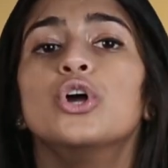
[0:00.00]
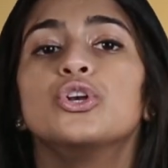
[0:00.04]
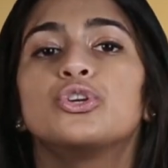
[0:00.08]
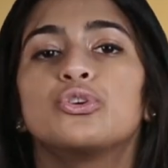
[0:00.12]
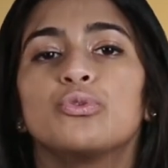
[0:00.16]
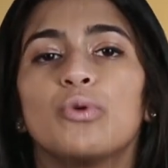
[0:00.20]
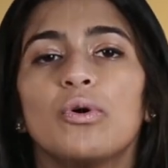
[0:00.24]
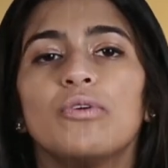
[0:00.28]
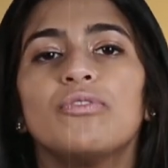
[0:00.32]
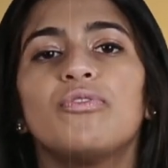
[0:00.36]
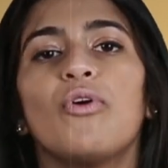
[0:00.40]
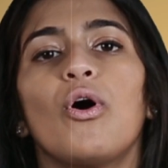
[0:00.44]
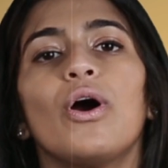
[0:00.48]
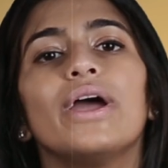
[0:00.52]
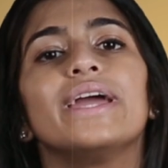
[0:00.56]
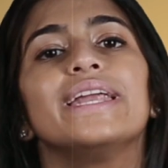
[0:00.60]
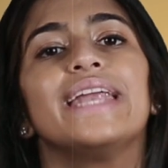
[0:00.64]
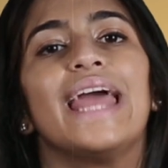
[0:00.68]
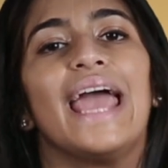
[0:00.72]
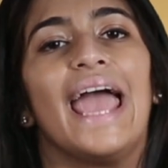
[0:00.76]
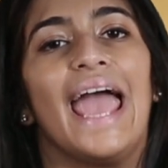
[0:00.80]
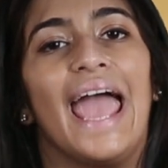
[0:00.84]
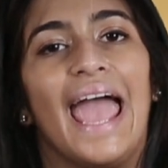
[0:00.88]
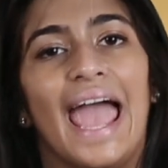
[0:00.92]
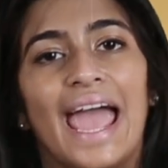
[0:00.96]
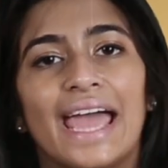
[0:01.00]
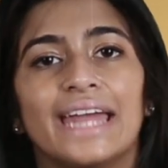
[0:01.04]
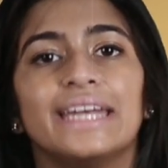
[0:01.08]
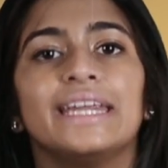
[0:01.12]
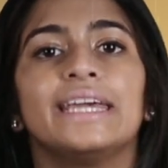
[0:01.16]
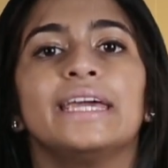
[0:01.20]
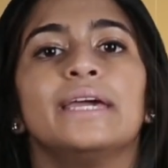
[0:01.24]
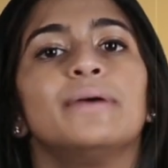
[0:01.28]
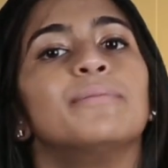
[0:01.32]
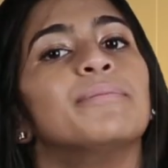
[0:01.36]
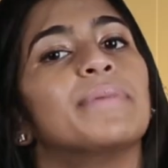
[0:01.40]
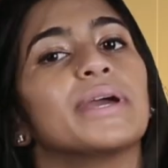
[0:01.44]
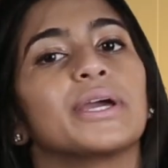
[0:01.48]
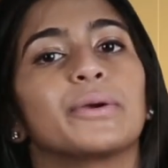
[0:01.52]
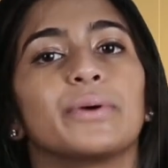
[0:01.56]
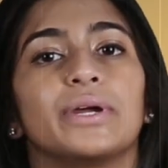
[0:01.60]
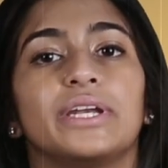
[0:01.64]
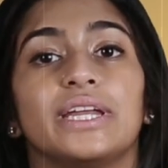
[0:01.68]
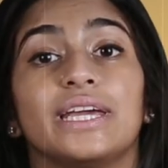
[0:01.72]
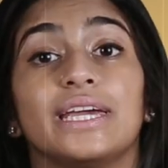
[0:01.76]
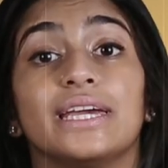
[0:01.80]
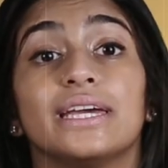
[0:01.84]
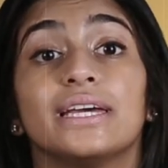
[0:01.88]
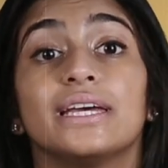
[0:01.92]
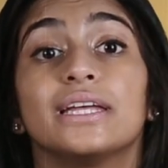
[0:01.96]
To avoid any
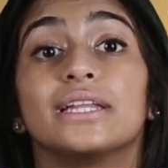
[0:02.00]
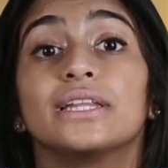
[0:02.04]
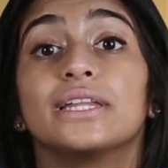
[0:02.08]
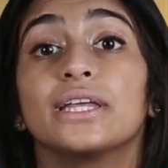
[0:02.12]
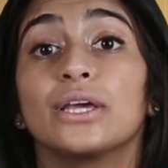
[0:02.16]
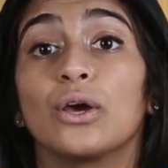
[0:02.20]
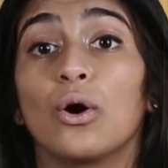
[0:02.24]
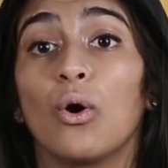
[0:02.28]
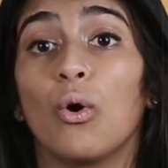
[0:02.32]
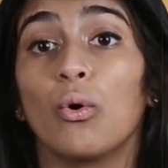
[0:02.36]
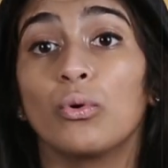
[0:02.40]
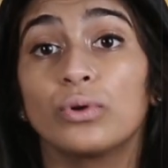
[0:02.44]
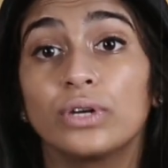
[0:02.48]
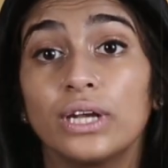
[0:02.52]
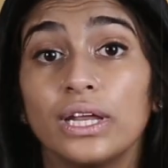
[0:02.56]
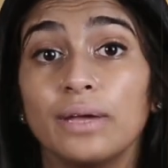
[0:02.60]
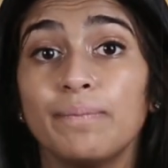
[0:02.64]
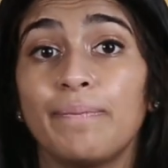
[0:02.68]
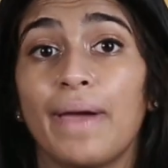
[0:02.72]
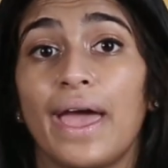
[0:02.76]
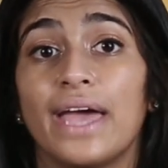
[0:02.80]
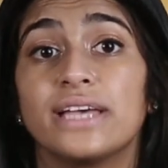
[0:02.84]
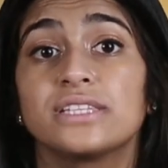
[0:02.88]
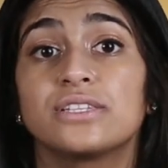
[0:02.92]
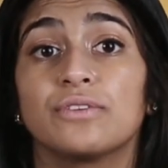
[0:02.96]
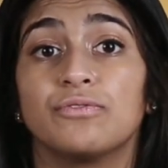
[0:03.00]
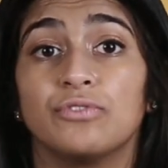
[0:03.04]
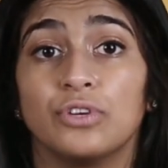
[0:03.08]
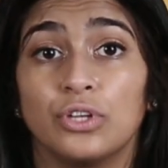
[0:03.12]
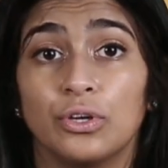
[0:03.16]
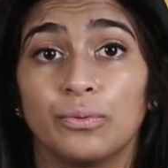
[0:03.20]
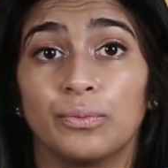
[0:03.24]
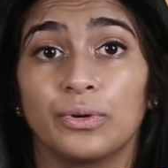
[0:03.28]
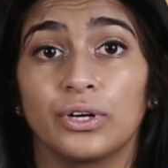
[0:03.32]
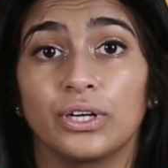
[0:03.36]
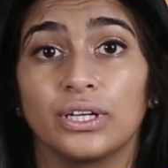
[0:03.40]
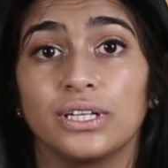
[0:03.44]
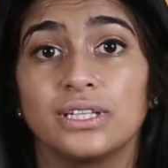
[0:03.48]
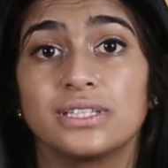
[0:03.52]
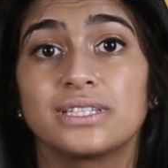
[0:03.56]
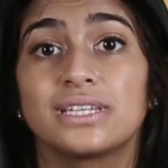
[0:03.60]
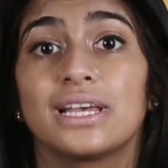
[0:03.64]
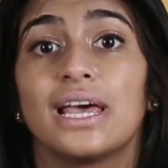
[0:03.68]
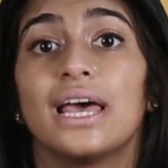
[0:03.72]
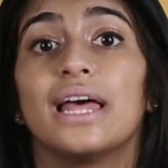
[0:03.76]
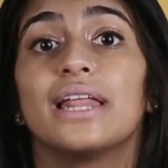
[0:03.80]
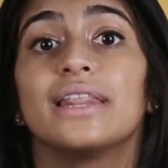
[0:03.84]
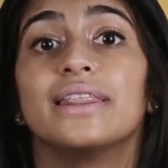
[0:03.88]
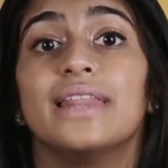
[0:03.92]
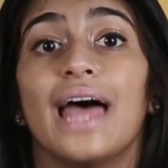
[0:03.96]
ambiguity, the only pairs of numerals
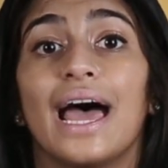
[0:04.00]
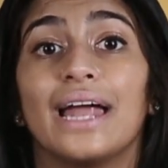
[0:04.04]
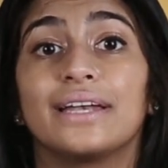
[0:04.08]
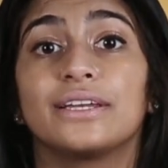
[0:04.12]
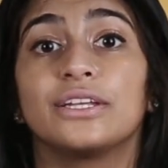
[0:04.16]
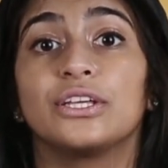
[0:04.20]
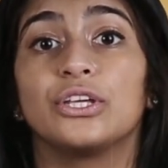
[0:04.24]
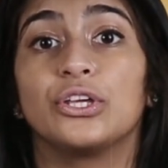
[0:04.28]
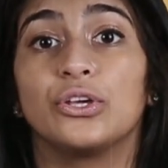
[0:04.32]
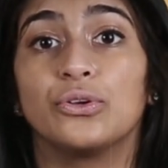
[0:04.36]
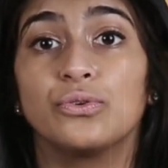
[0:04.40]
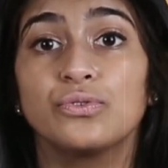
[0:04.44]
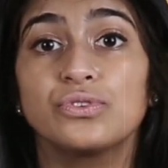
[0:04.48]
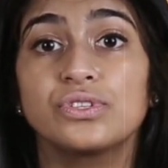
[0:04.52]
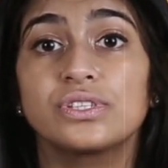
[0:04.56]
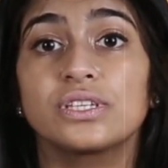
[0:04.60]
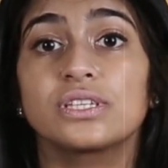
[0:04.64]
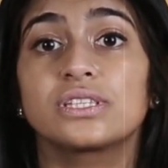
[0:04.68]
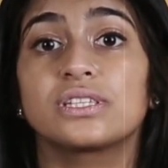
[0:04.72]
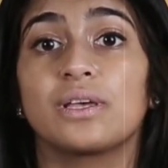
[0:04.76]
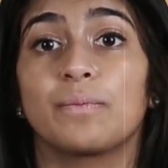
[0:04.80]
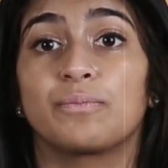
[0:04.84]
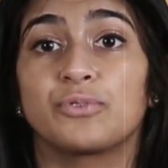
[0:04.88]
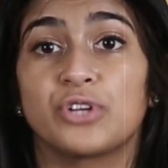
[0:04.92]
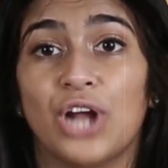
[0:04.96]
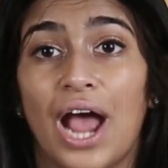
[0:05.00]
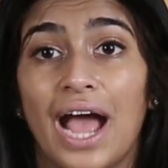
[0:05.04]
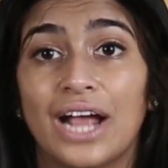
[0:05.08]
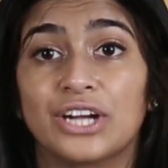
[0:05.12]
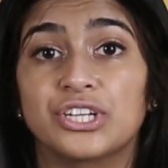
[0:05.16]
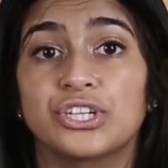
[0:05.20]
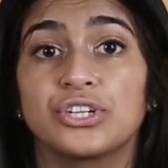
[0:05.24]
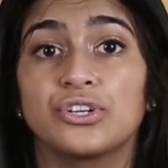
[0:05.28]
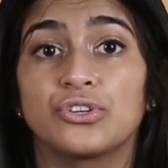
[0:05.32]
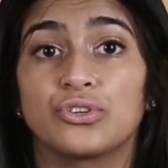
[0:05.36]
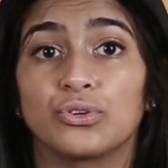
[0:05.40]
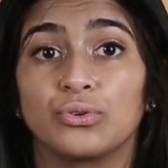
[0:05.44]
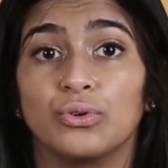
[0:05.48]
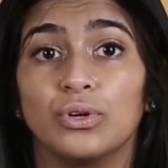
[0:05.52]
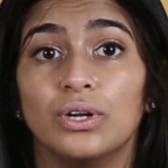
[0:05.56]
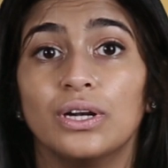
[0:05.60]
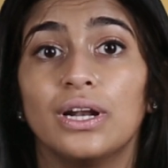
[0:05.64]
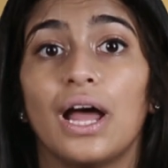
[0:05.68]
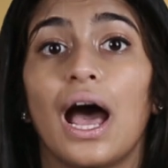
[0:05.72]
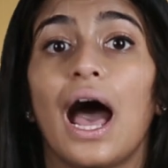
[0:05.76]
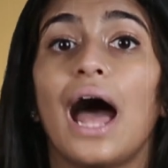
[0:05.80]
that use the subtraction rule